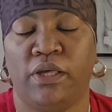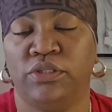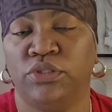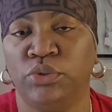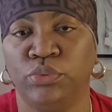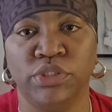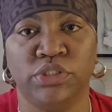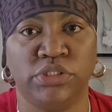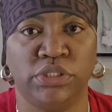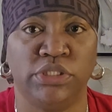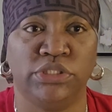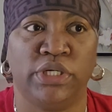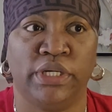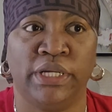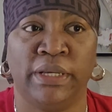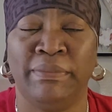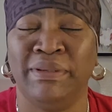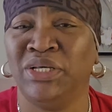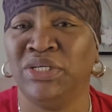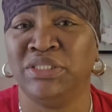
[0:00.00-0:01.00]
to our children.
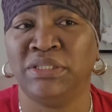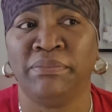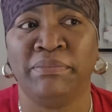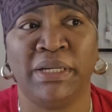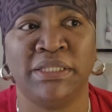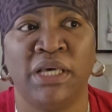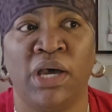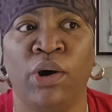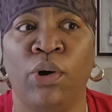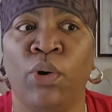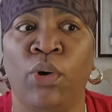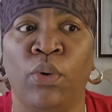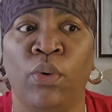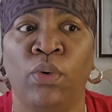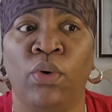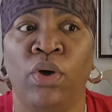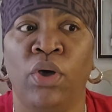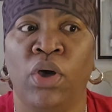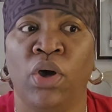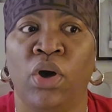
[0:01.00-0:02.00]
Them it doesn't matter
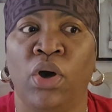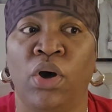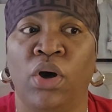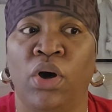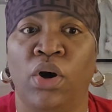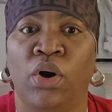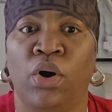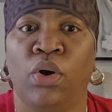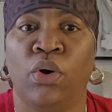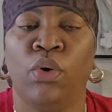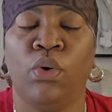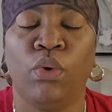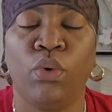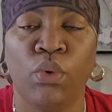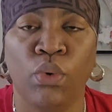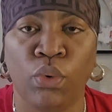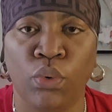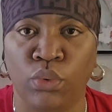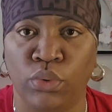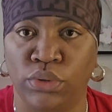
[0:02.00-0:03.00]
how
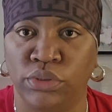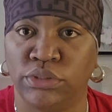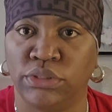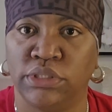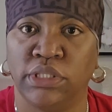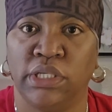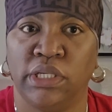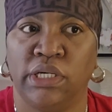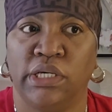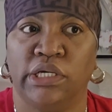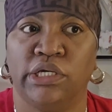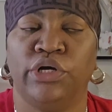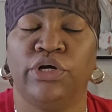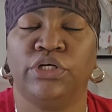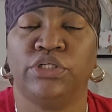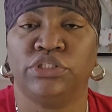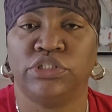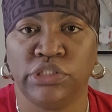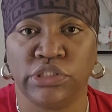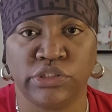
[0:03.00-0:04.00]
old
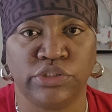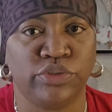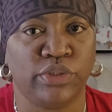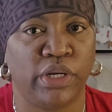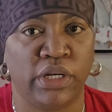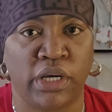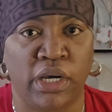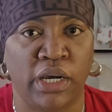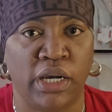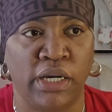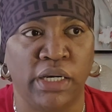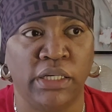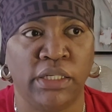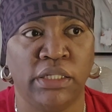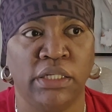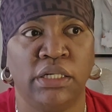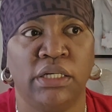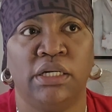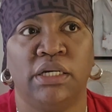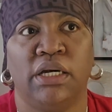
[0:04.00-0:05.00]
your children
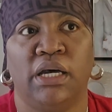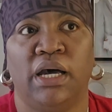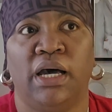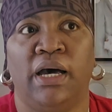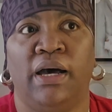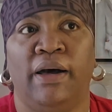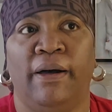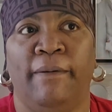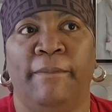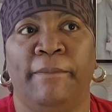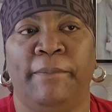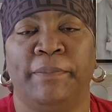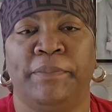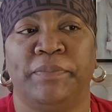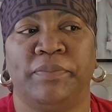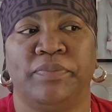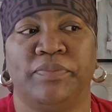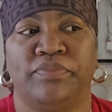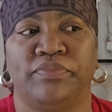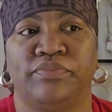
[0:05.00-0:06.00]
are. Um,
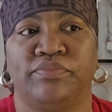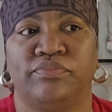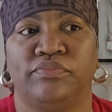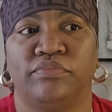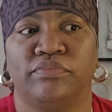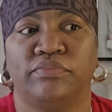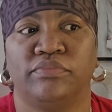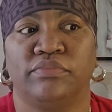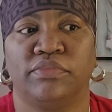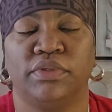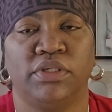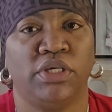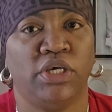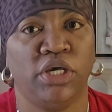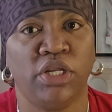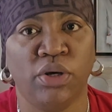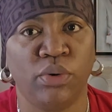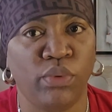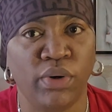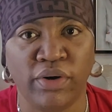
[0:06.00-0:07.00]

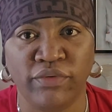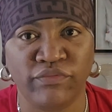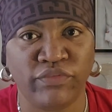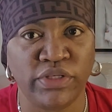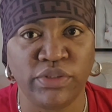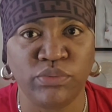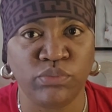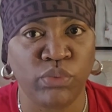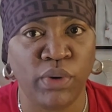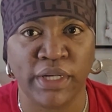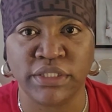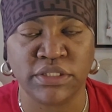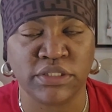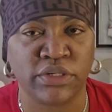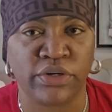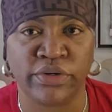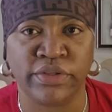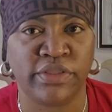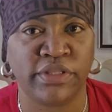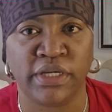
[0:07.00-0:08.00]
you know what
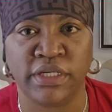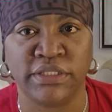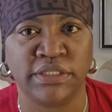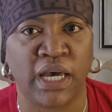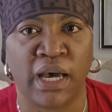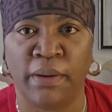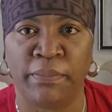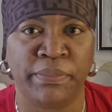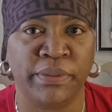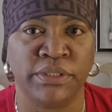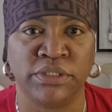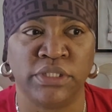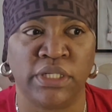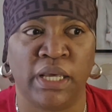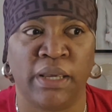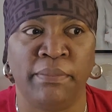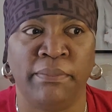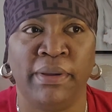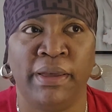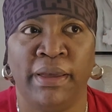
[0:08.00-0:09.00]
certain things that happen to
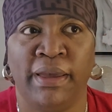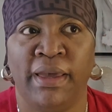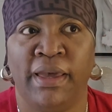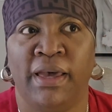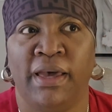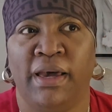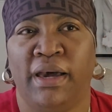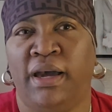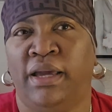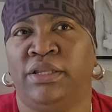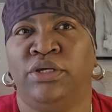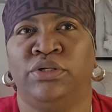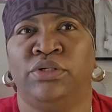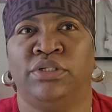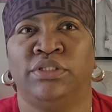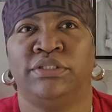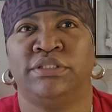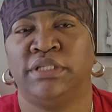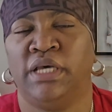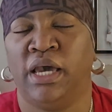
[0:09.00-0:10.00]
them
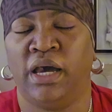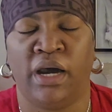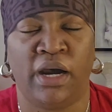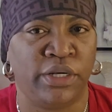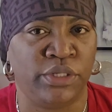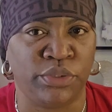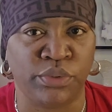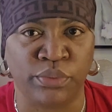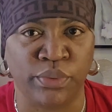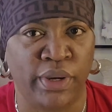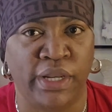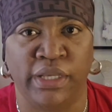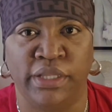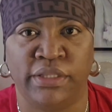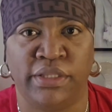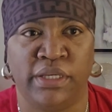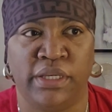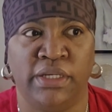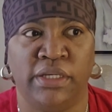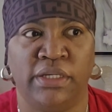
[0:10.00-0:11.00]
and say or do
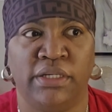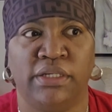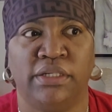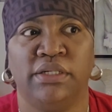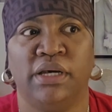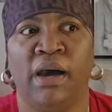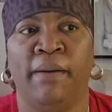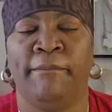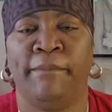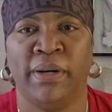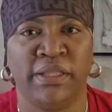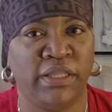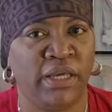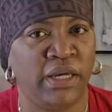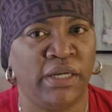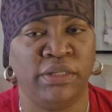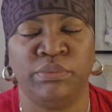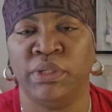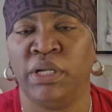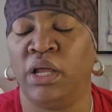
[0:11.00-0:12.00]
anything. A
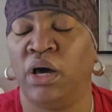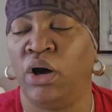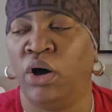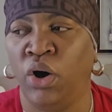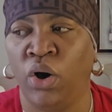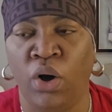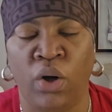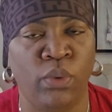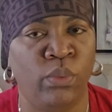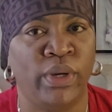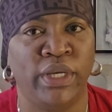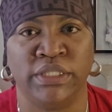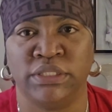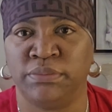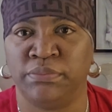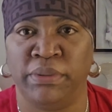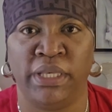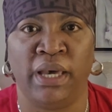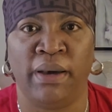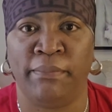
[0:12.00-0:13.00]
mother, it will always
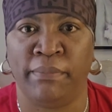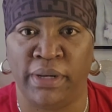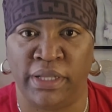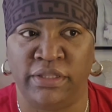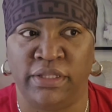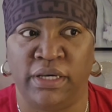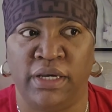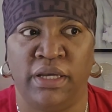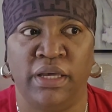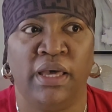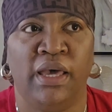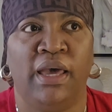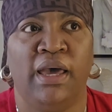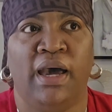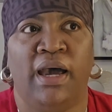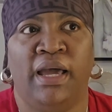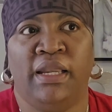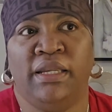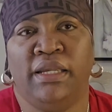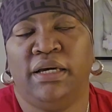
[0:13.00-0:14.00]
be a mother.
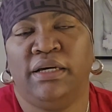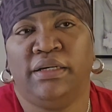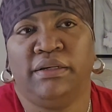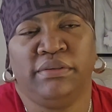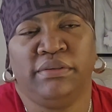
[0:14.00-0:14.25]
And